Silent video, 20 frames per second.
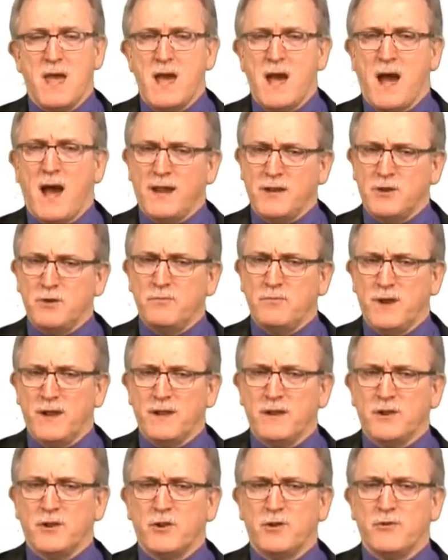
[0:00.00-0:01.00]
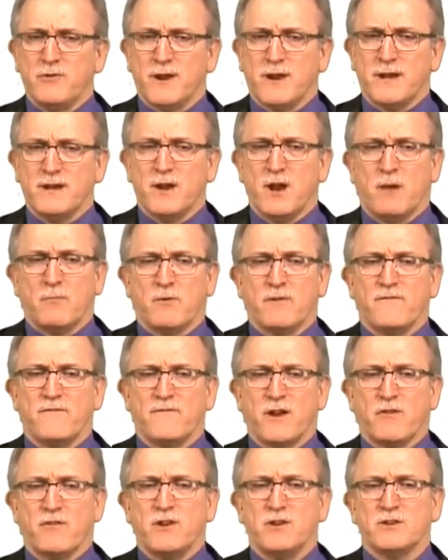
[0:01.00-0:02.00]
I do include a number of
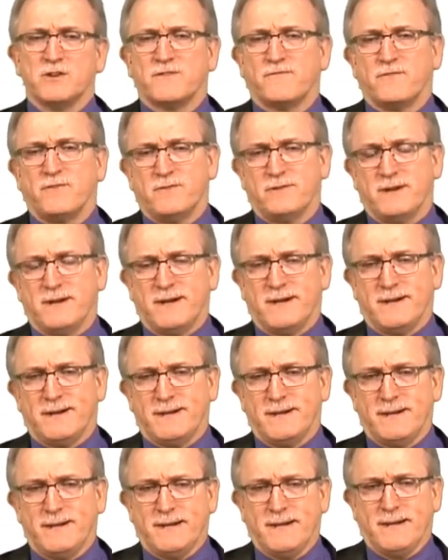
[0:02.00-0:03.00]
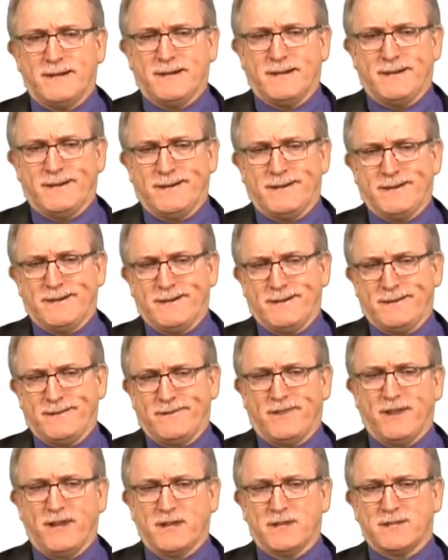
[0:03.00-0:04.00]
very useful
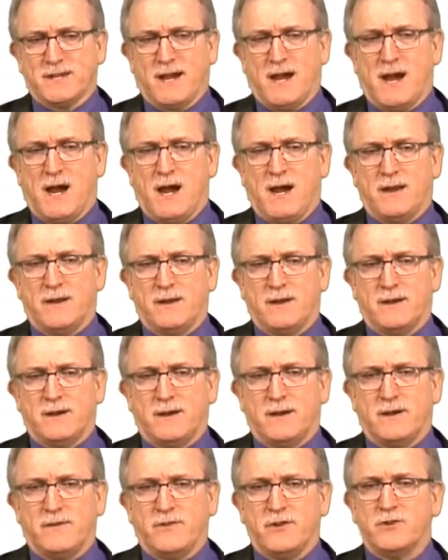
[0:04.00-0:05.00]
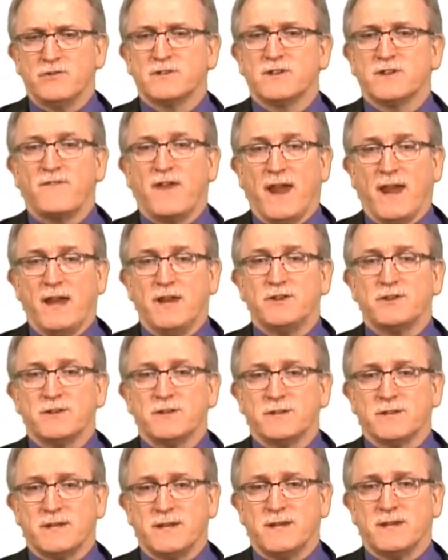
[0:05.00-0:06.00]
things on the use of
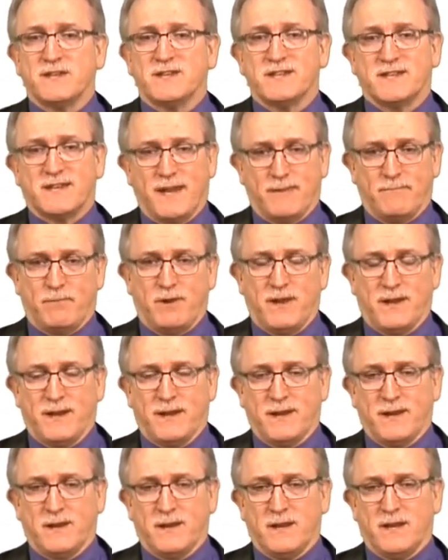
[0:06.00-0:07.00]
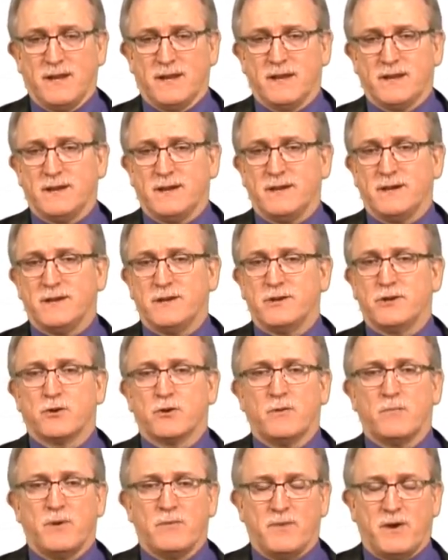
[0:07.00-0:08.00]
agents in estate planning, like
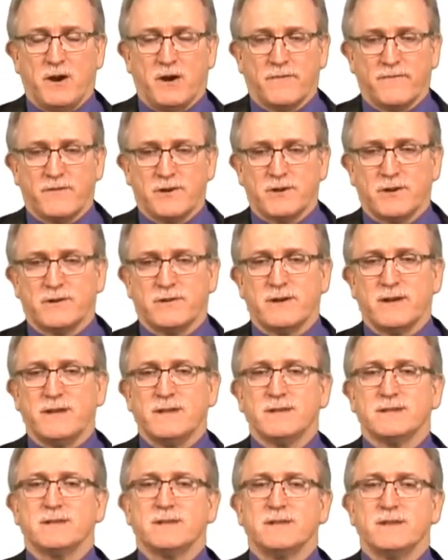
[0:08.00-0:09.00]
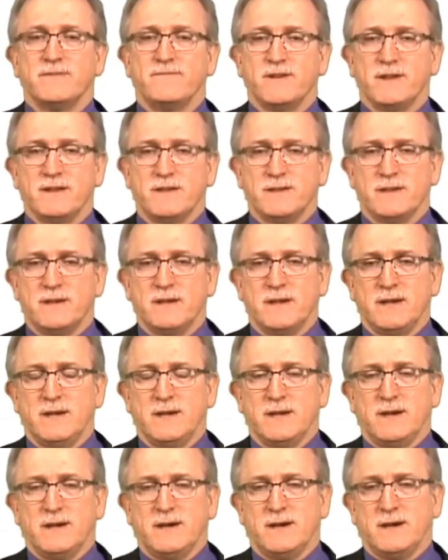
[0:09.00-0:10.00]
durable power of attorneys, living
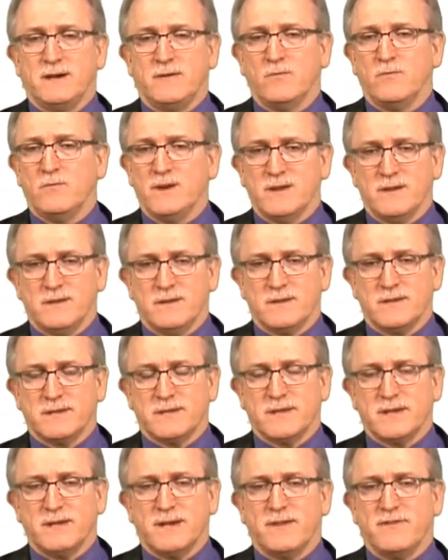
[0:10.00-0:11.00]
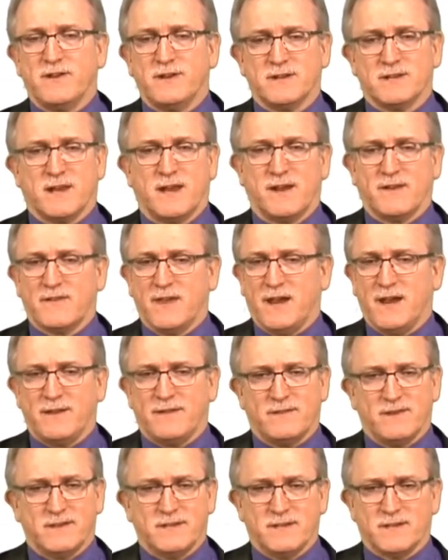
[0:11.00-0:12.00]
wills, things like
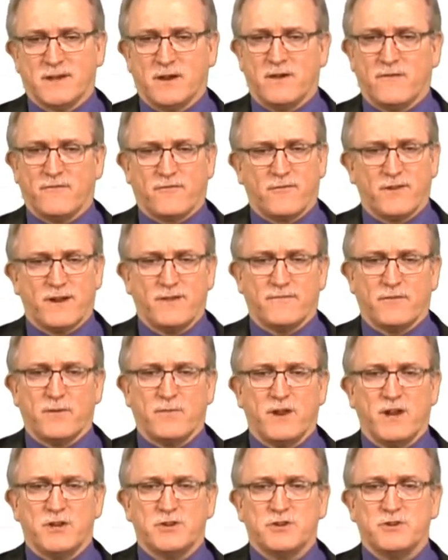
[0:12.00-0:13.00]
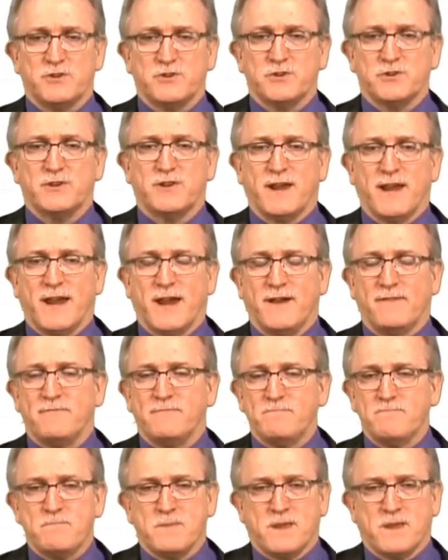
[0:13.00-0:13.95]
that. This is all free information you should have.